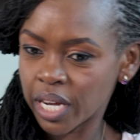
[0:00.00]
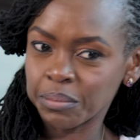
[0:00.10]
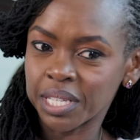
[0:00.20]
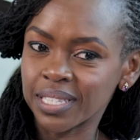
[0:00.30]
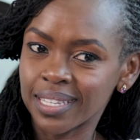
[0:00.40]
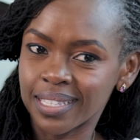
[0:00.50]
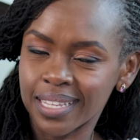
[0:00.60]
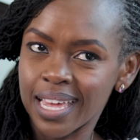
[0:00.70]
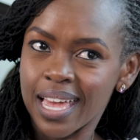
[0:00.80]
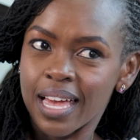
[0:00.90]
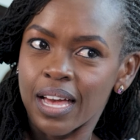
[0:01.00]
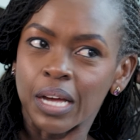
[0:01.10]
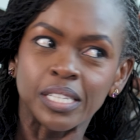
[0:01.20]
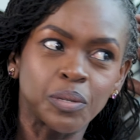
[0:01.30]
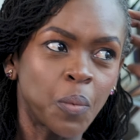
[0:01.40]
comes and says,
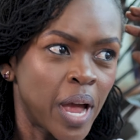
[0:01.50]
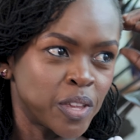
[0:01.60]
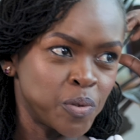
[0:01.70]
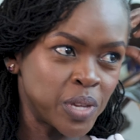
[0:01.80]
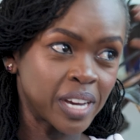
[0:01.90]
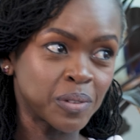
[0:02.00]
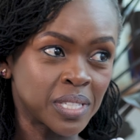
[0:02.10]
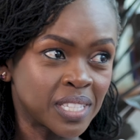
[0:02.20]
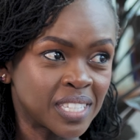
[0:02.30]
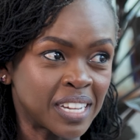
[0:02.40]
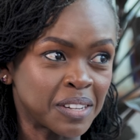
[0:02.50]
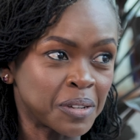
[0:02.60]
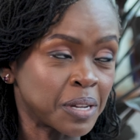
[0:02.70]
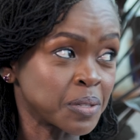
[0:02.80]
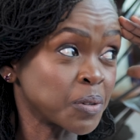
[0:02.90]
why are you here? I was
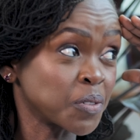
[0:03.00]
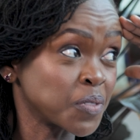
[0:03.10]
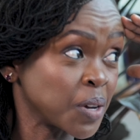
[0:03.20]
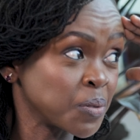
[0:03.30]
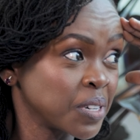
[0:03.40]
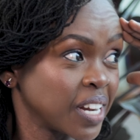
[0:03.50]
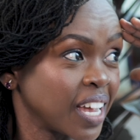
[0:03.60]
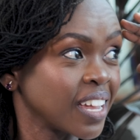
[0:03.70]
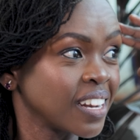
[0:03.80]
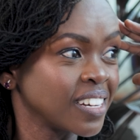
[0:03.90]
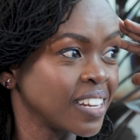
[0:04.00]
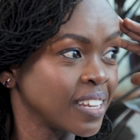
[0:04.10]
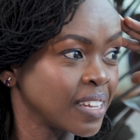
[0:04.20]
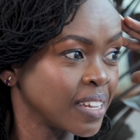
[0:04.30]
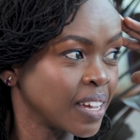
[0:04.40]
out of town, and
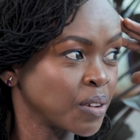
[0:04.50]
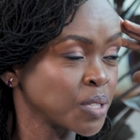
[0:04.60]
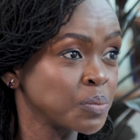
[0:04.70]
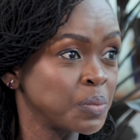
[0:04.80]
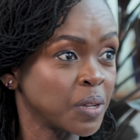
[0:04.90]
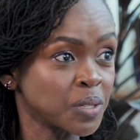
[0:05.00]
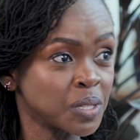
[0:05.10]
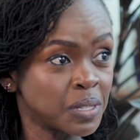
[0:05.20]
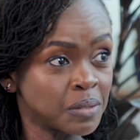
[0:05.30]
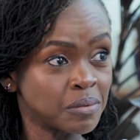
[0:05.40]
I was